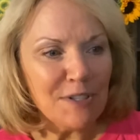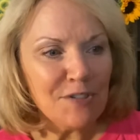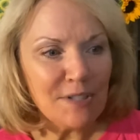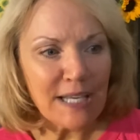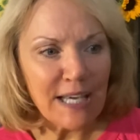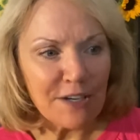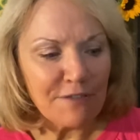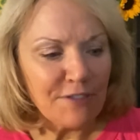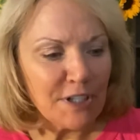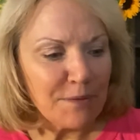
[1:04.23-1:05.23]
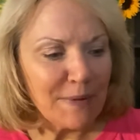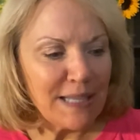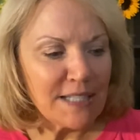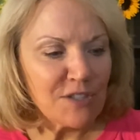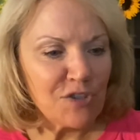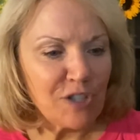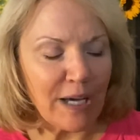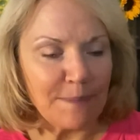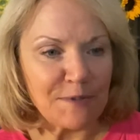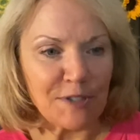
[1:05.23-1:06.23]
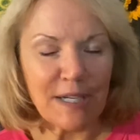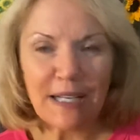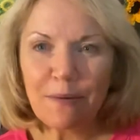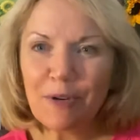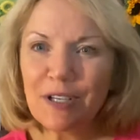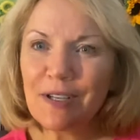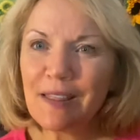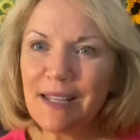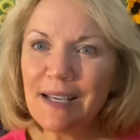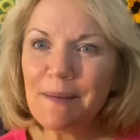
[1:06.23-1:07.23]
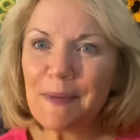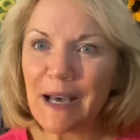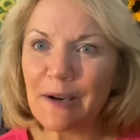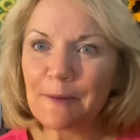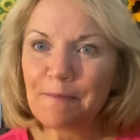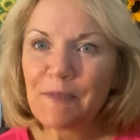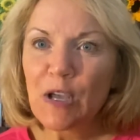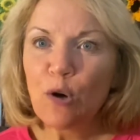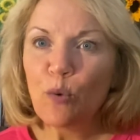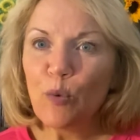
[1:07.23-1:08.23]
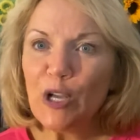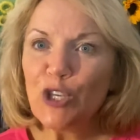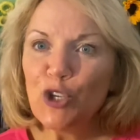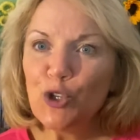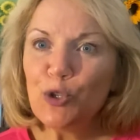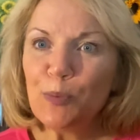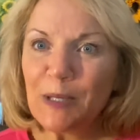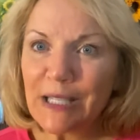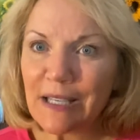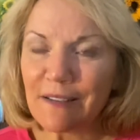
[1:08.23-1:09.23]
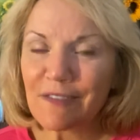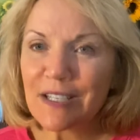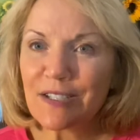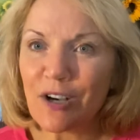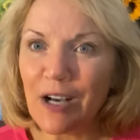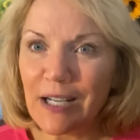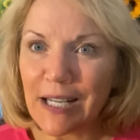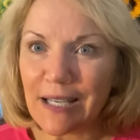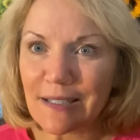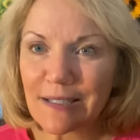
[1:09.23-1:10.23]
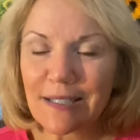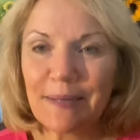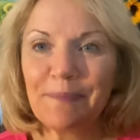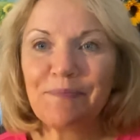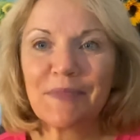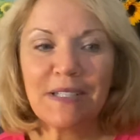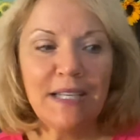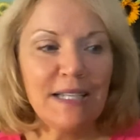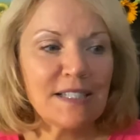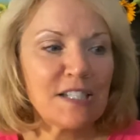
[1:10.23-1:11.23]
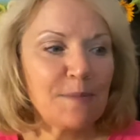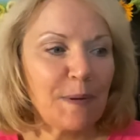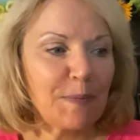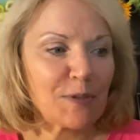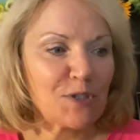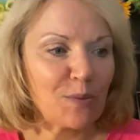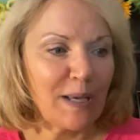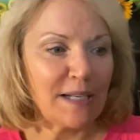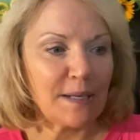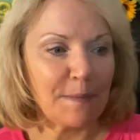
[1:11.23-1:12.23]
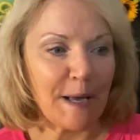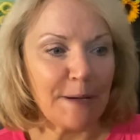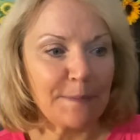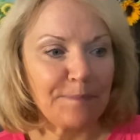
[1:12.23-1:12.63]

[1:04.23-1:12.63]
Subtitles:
you to carefully read this chapter, and I want you to think about what you believe this audience needs to be persuaded about.